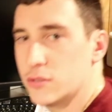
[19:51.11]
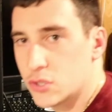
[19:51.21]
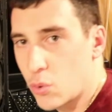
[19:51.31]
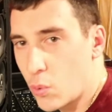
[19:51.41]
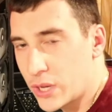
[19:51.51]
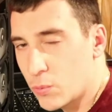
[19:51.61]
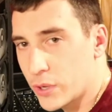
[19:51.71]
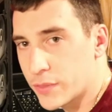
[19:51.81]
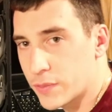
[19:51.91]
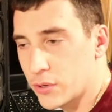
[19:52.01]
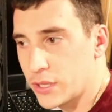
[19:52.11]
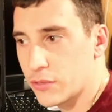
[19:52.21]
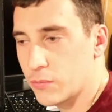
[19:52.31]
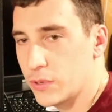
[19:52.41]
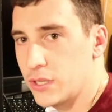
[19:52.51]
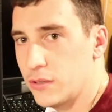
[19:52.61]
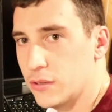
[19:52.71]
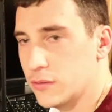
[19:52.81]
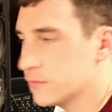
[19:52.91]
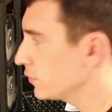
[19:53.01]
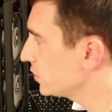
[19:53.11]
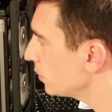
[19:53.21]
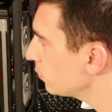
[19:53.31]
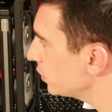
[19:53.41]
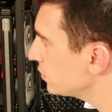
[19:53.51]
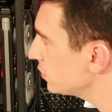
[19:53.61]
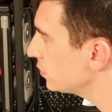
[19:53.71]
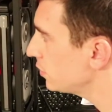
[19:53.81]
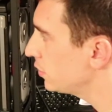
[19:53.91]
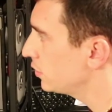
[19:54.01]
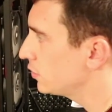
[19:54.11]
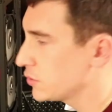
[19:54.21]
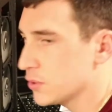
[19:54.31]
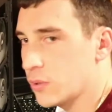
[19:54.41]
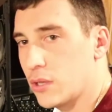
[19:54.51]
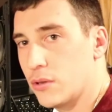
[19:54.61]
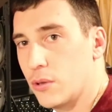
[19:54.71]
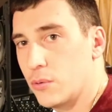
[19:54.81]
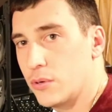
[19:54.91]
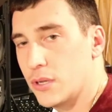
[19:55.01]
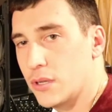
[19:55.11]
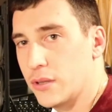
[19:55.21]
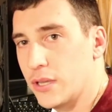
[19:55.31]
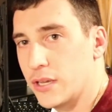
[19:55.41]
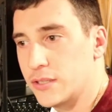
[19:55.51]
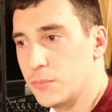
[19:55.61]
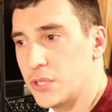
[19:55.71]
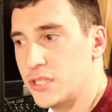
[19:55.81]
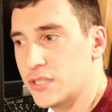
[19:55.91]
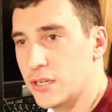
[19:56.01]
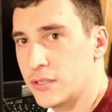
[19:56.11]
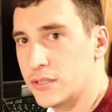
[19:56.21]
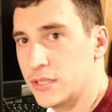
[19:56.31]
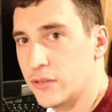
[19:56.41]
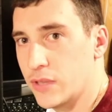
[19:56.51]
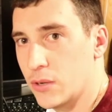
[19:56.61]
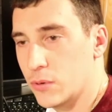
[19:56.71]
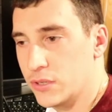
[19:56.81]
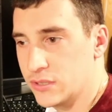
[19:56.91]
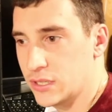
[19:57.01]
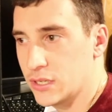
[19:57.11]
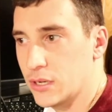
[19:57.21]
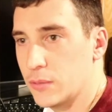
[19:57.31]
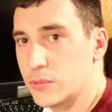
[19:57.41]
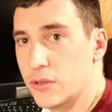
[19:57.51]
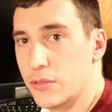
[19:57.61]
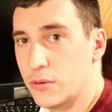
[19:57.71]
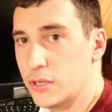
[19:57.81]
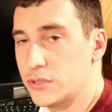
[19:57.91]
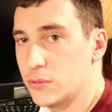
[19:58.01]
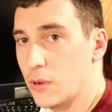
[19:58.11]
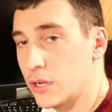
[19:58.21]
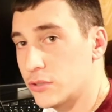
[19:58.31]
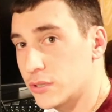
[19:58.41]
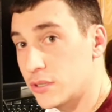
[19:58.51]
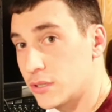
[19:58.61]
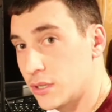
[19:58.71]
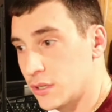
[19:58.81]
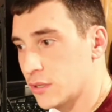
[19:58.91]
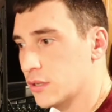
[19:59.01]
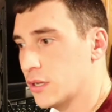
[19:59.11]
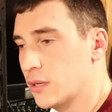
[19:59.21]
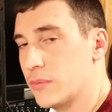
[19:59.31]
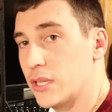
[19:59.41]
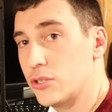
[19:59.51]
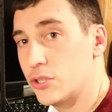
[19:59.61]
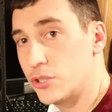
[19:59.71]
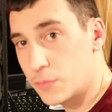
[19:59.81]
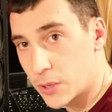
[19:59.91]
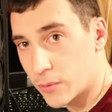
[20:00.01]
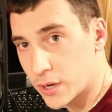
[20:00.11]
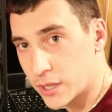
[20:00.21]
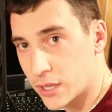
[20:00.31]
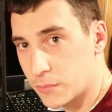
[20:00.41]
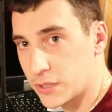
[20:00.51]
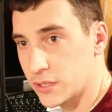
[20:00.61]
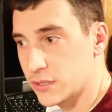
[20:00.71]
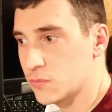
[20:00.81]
2133 for some reason. So I'll load the XMP setting to see if that works to get it up to the 3200. that it should be running at, because